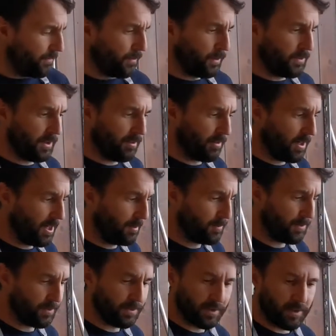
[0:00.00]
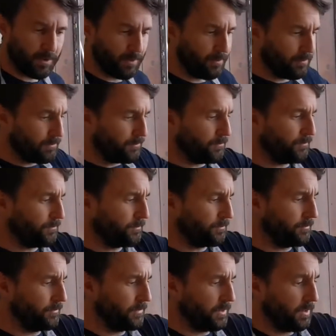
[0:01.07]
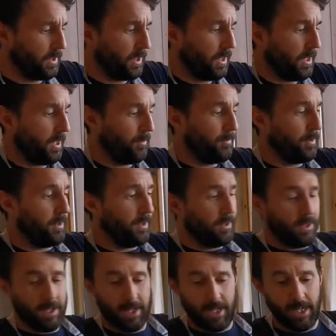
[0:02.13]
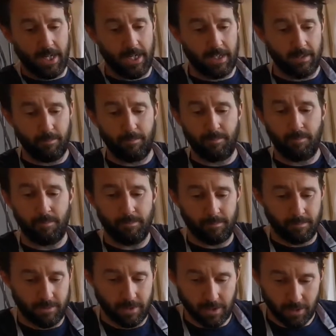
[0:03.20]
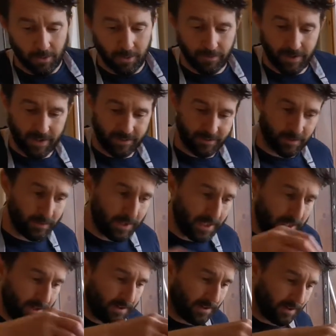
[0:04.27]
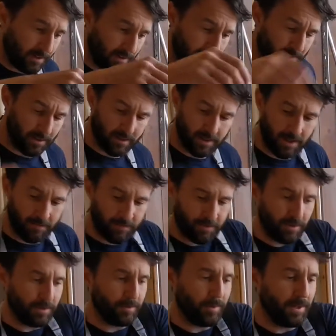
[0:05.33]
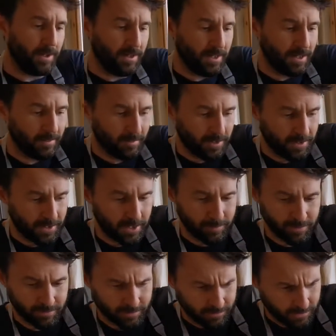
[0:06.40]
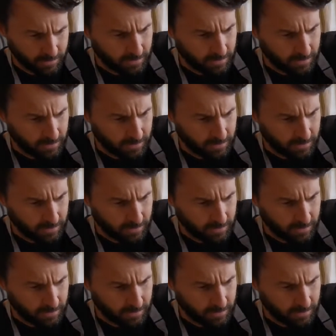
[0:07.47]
40 grams of salt, a load of eggs that we had left for us by our neighbours.